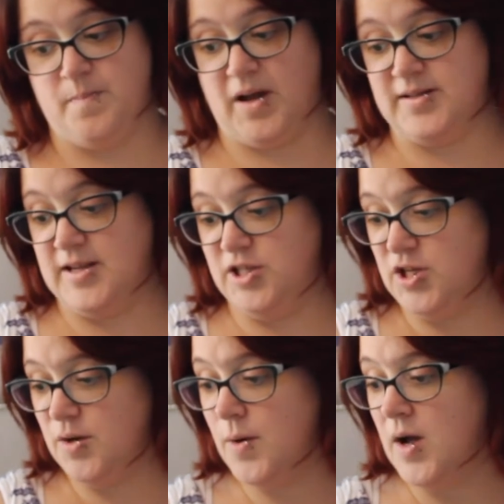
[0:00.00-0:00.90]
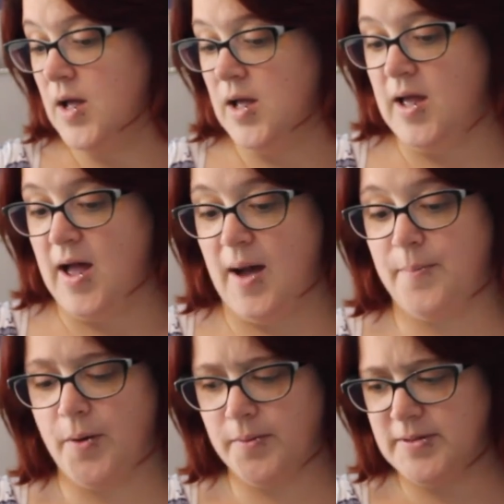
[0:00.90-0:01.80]
because I do,
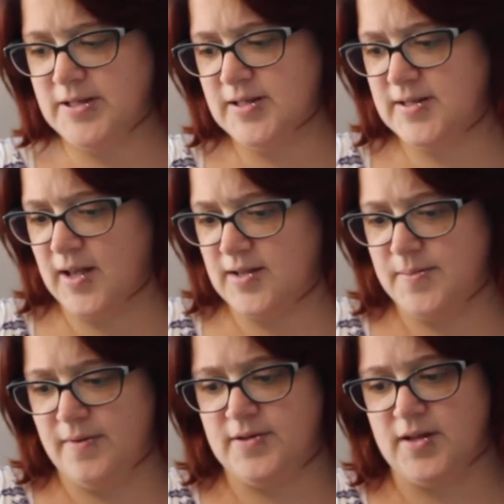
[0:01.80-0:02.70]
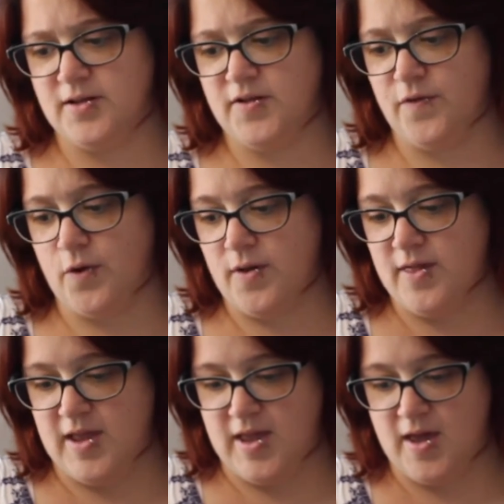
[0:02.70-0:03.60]
and probably to discuss my results for
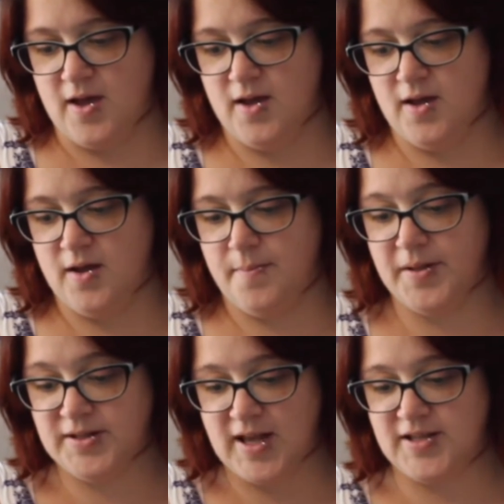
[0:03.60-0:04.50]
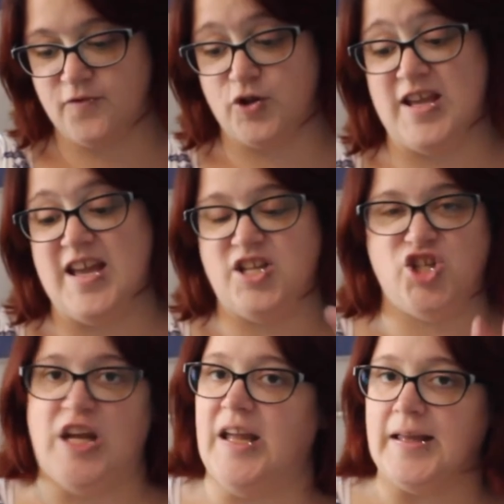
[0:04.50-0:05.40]
the blood test for the
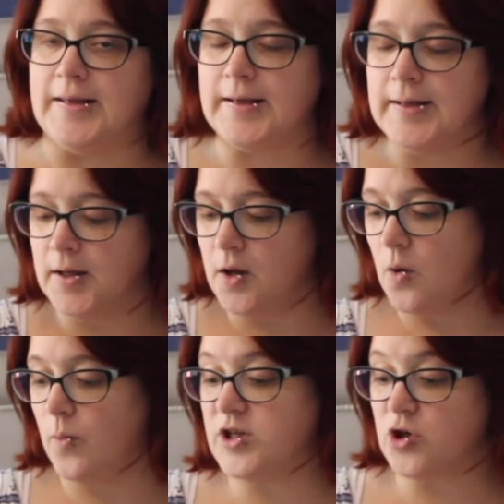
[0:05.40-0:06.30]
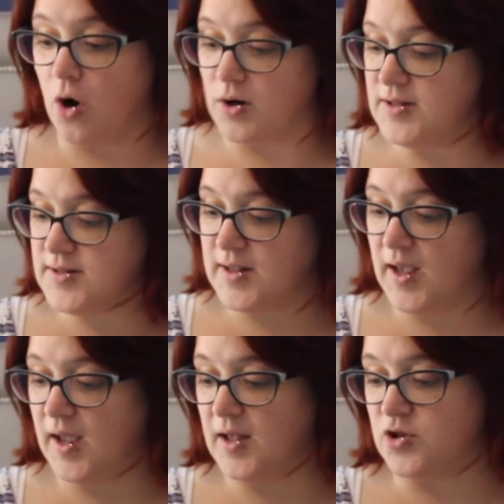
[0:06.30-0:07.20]
itching, which
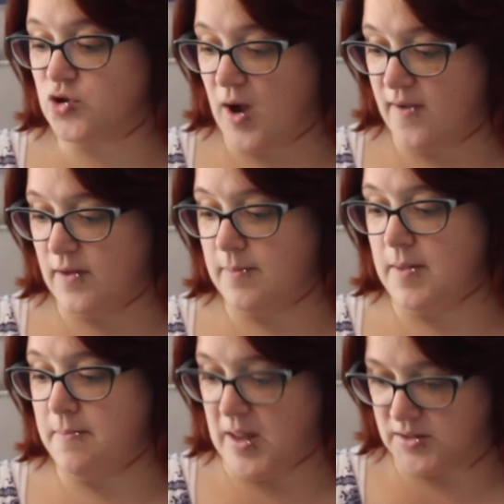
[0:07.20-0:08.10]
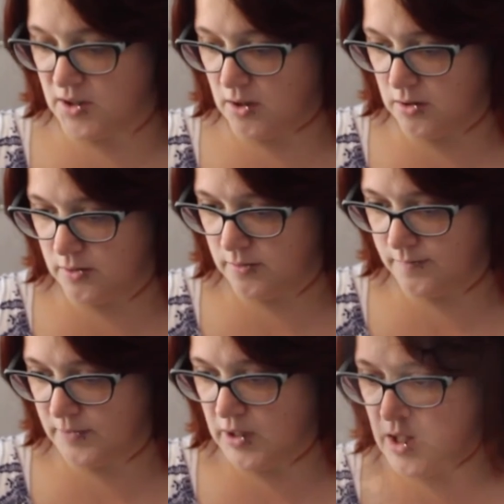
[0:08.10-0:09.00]
honestly is driving me mental.
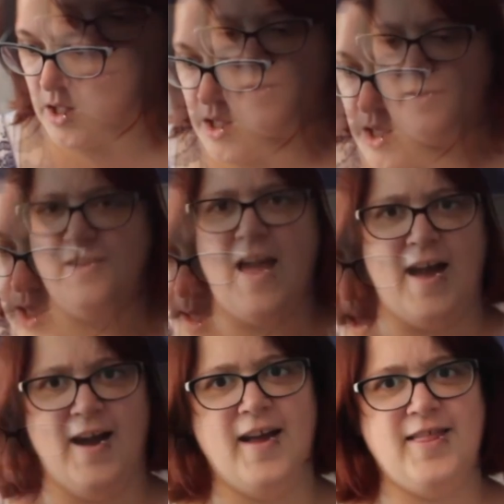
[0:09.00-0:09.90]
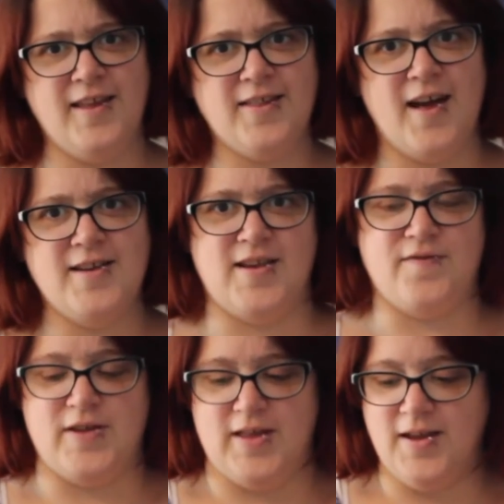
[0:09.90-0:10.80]
Yeah, I think that is
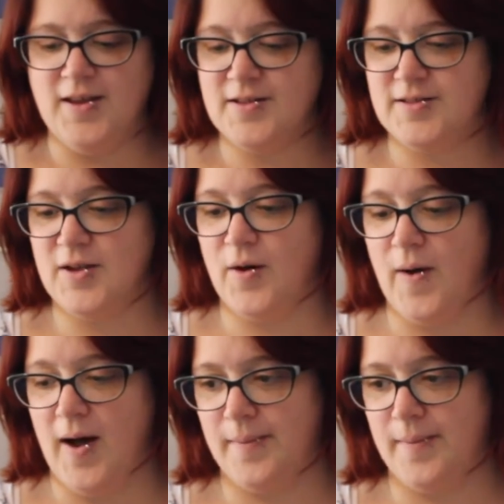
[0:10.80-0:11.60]
everything. So